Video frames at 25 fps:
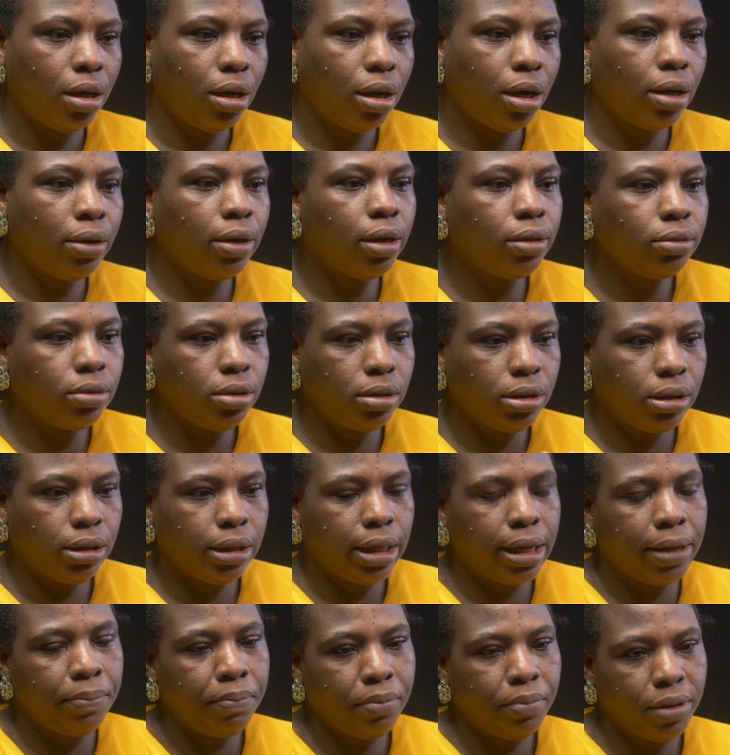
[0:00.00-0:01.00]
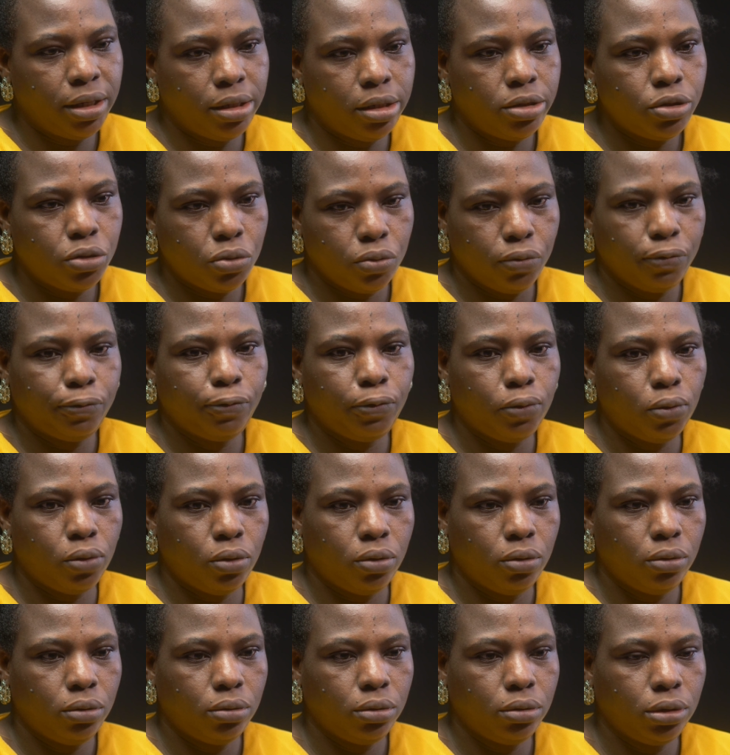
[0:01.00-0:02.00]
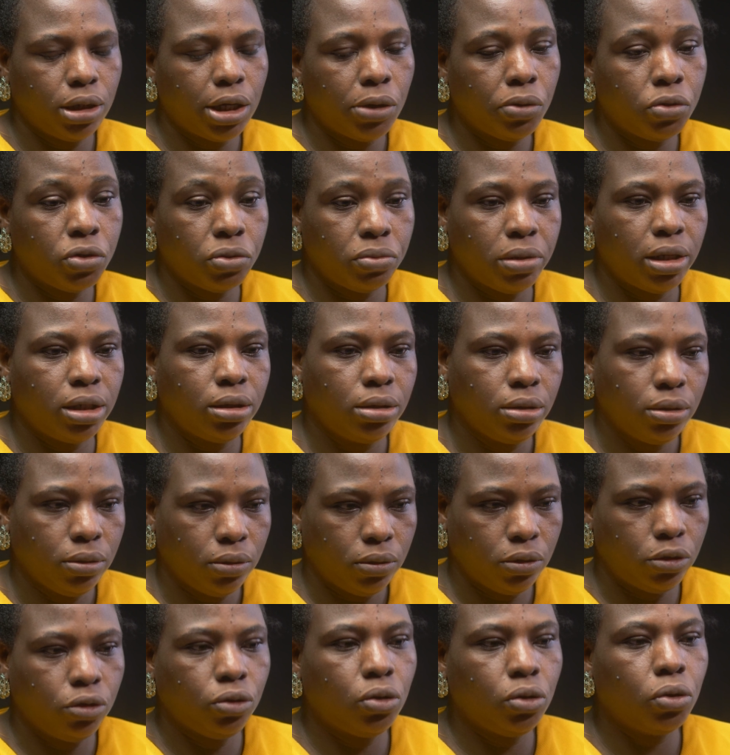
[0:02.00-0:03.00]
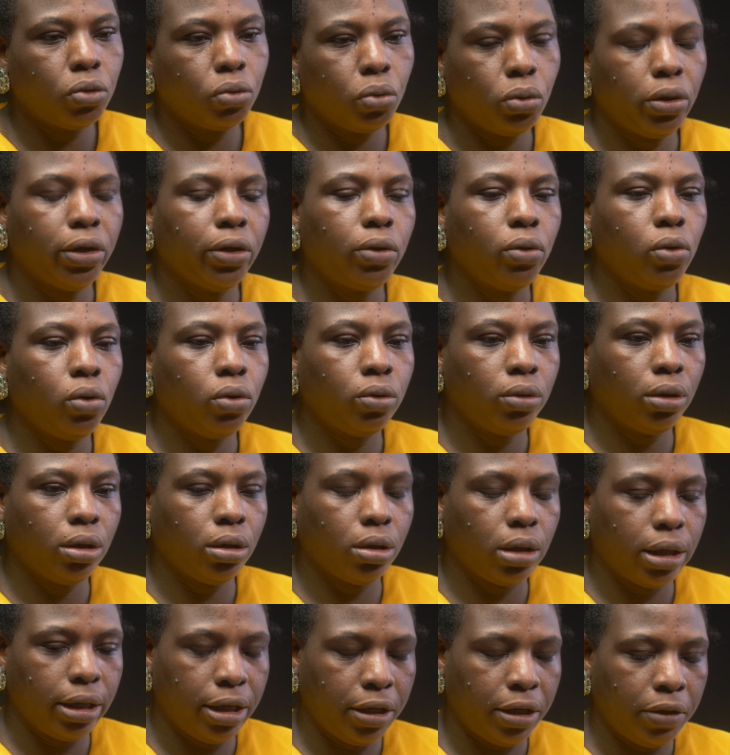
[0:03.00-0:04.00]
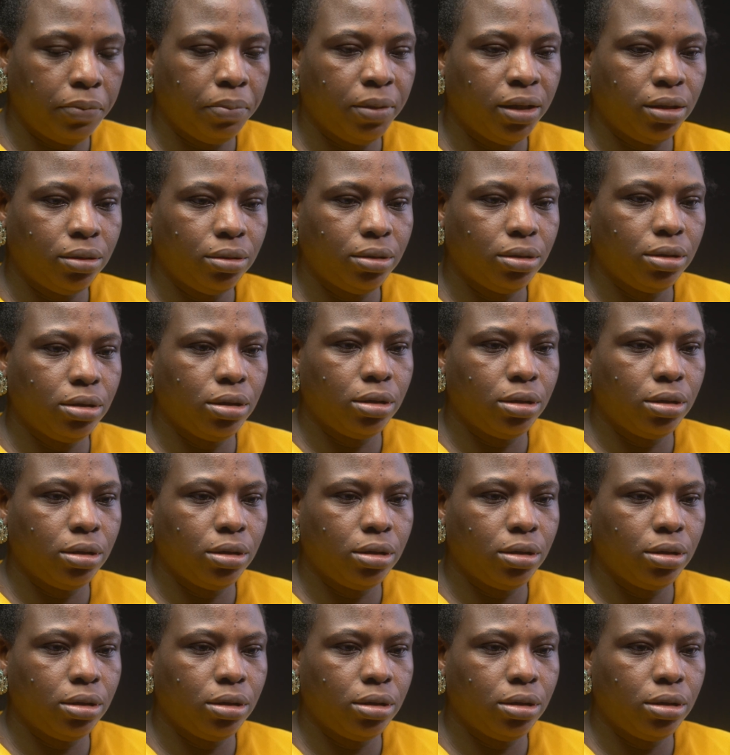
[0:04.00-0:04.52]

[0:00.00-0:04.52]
Around 10 minutes to 4, that was when the doctor he called came in.